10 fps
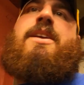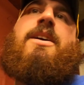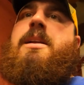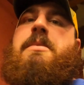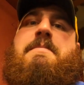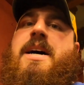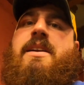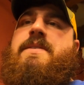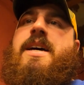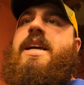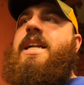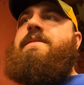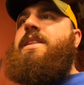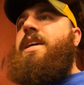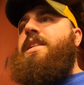you're going to be modifying and
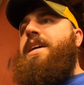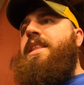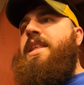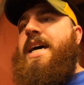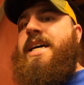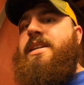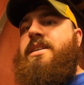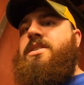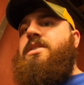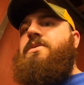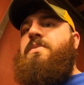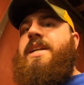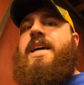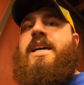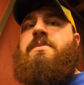everything like that. So
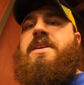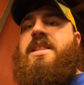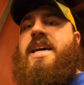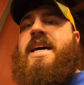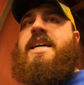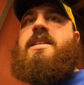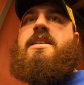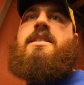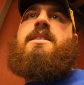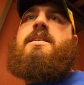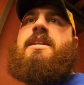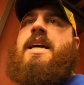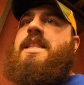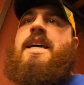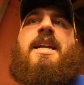went ahead with that.
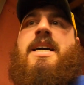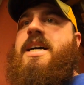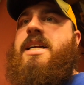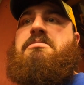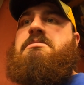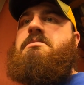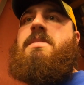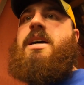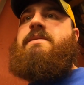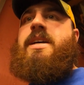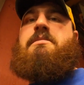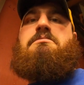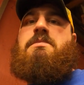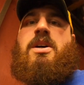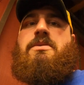Got that on, love it,
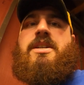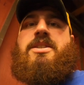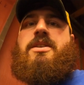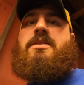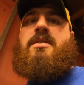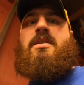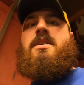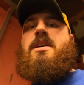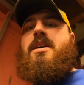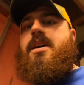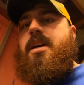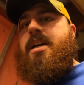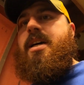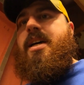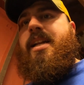no issues.
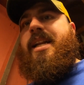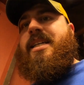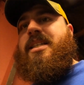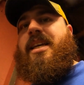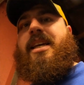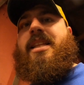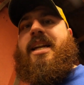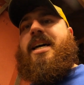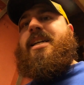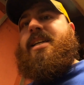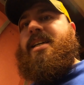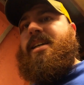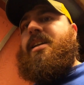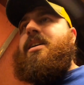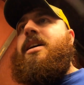Next thing that I
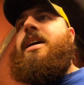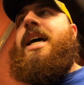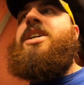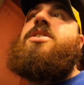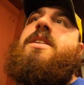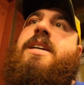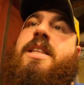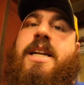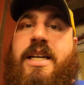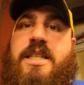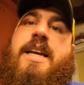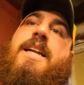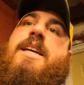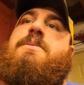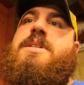did, actually the next thing I
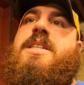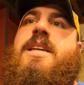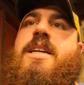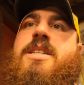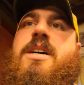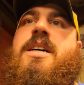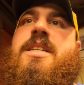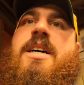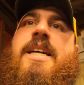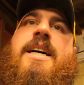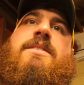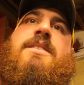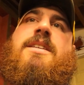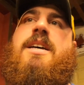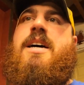did was the exhaust
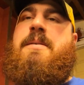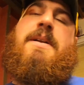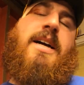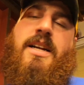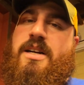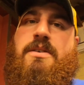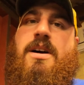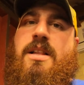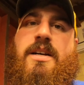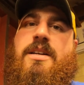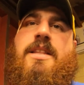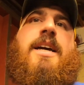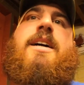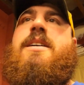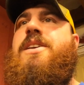cutouts. I'm not gonna crawl under
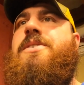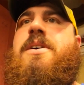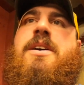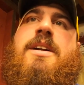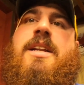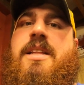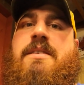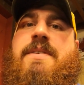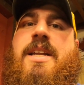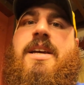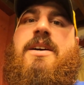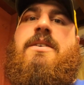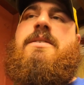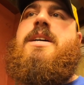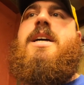there, you heard it in the
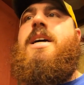video.